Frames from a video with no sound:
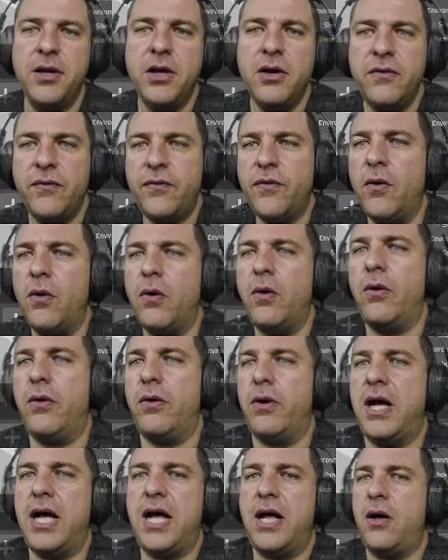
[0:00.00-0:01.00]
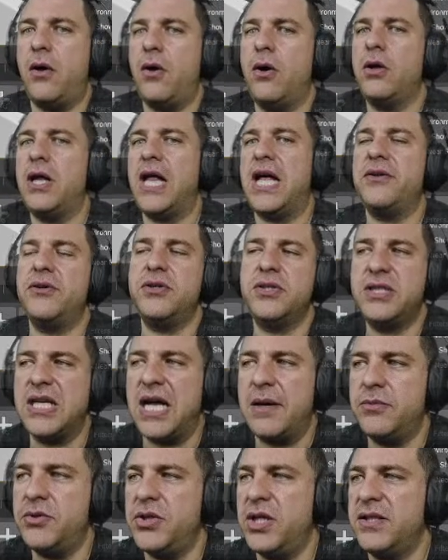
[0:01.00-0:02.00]
for all other
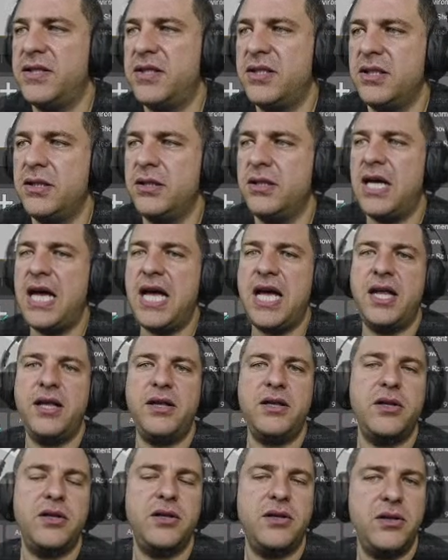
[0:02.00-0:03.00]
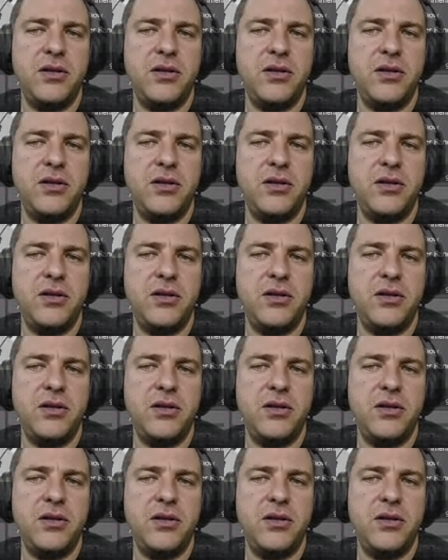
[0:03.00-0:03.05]
subjects and